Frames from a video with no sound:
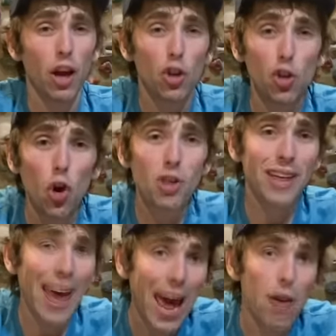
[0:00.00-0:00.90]
not
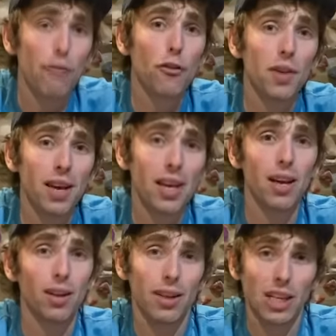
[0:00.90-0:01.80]
every
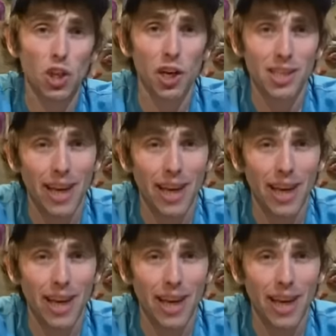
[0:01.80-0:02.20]
heel is gonna